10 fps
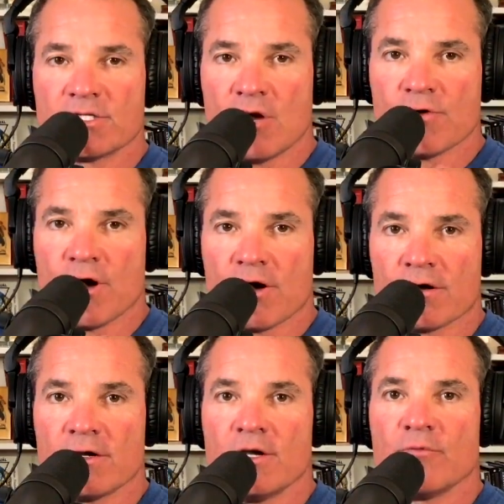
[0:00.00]

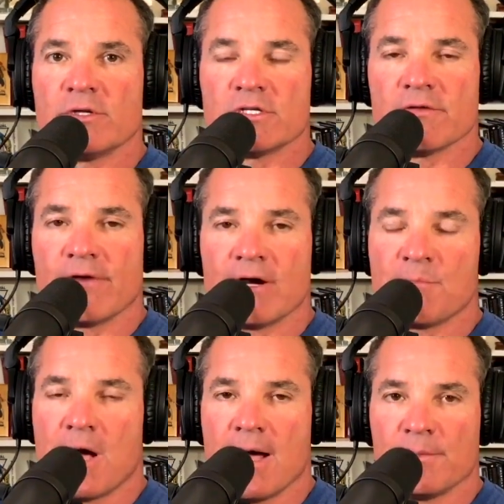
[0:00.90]
sonar, which is a very
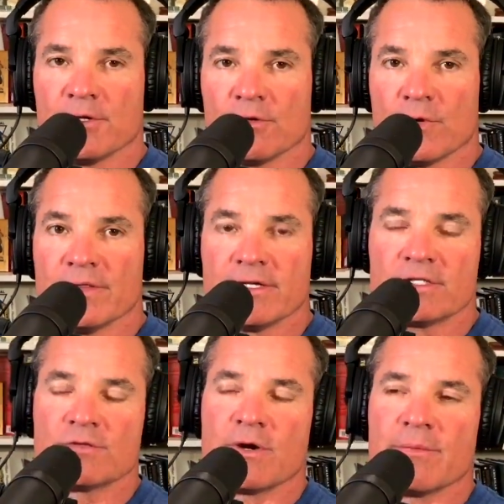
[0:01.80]
popular one.
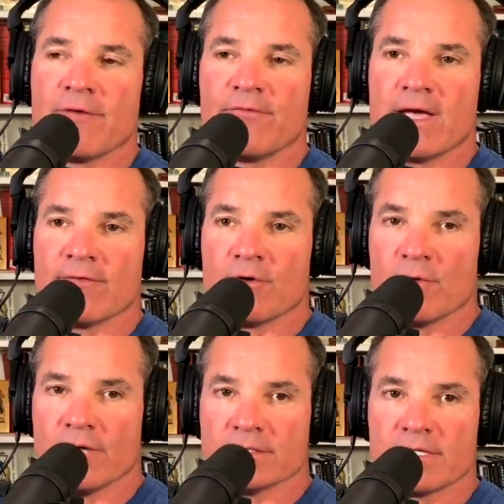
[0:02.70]
This is one of my favorite
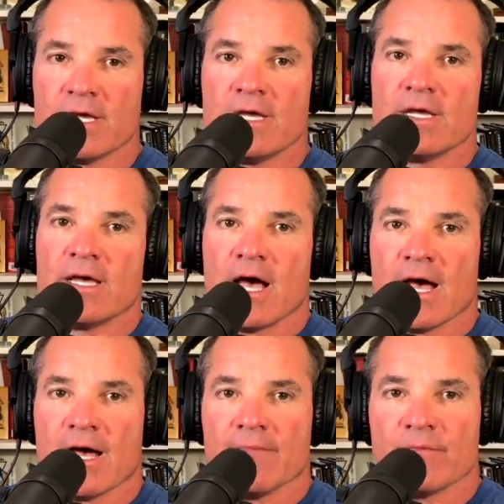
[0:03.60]
ones.
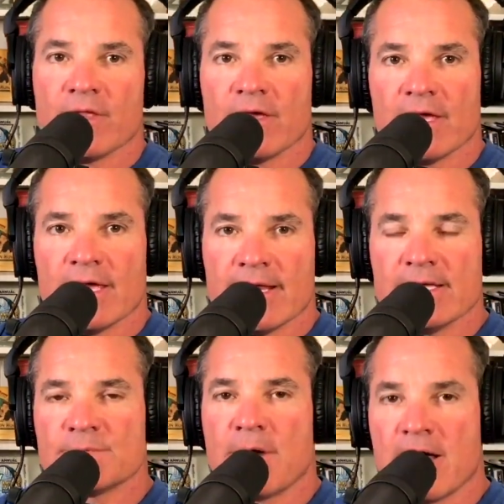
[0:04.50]
It
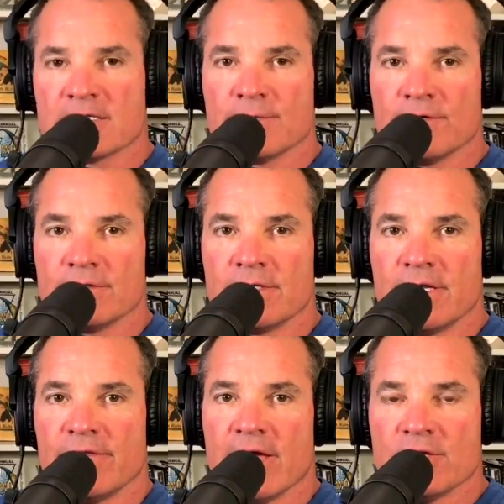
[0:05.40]
is possible
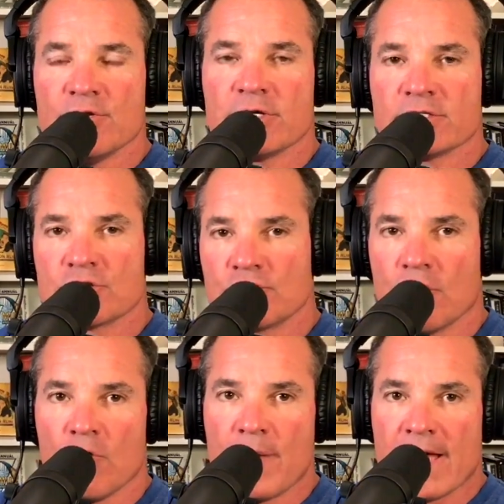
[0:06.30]
that you can
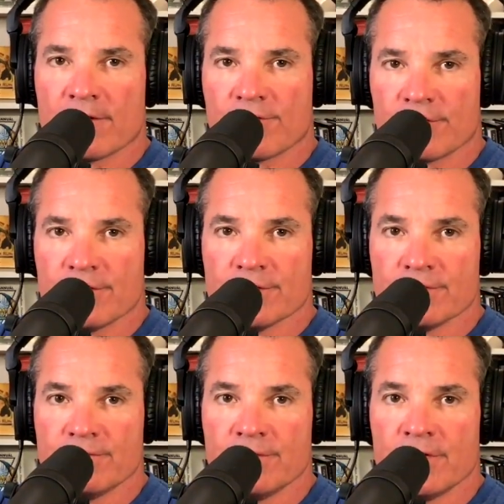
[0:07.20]
scroll back
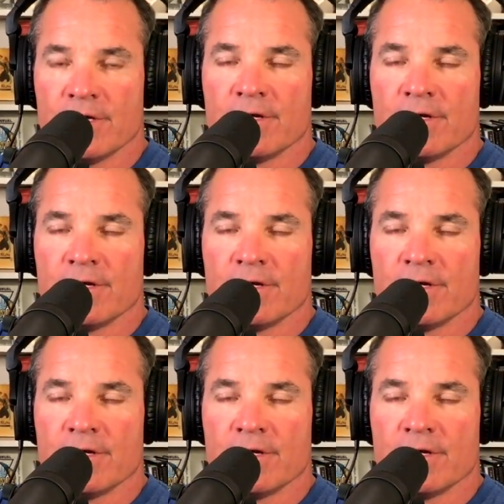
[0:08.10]
through